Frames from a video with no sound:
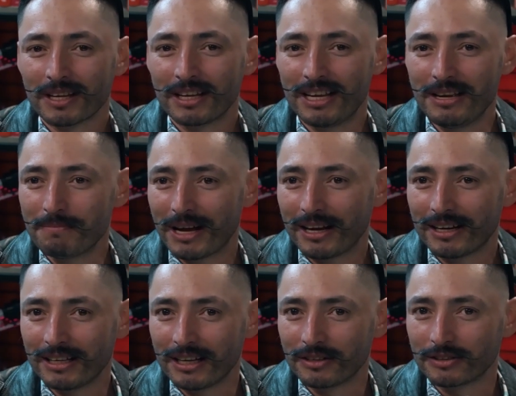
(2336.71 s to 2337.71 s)
He made a
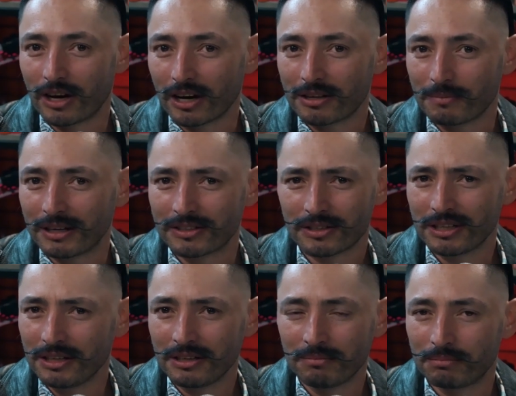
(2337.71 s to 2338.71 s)
little
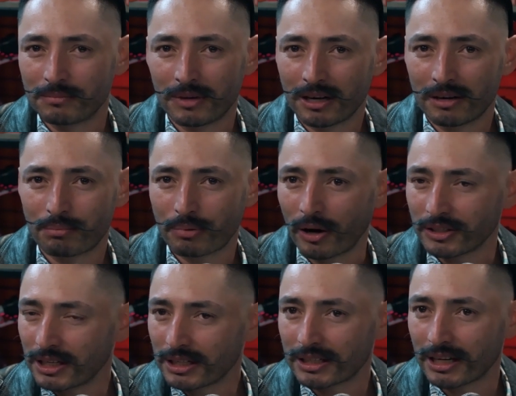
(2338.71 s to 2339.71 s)
documentary
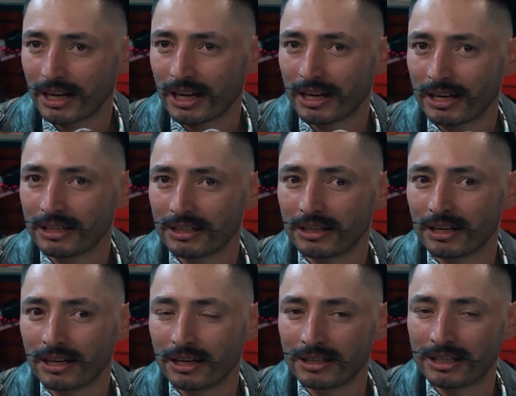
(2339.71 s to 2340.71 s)
project, and
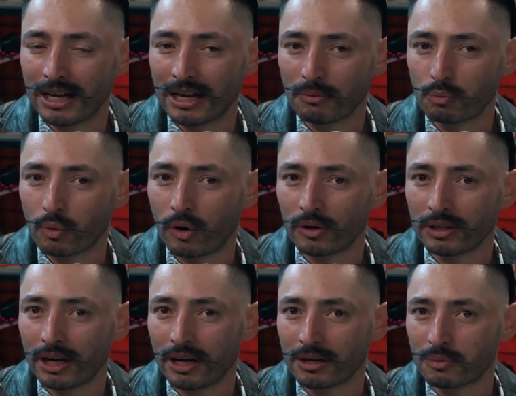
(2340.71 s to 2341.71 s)
they won
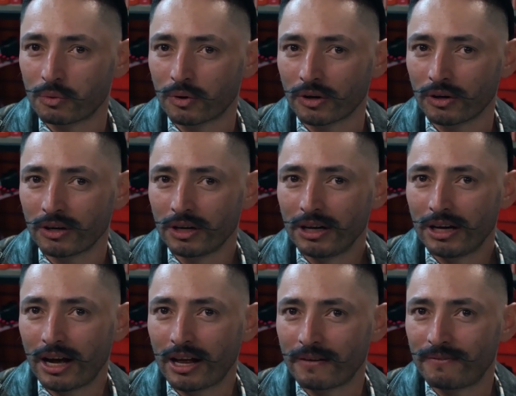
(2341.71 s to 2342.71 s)
an award
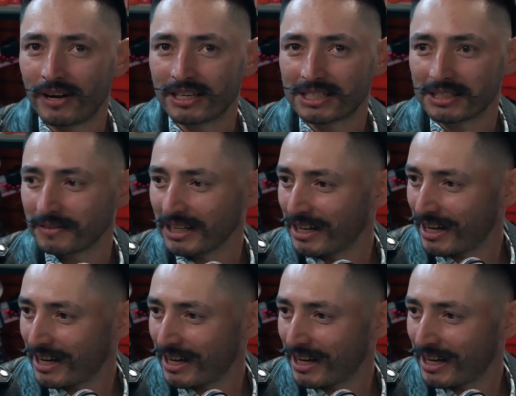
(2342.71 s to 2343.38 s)
at a festival in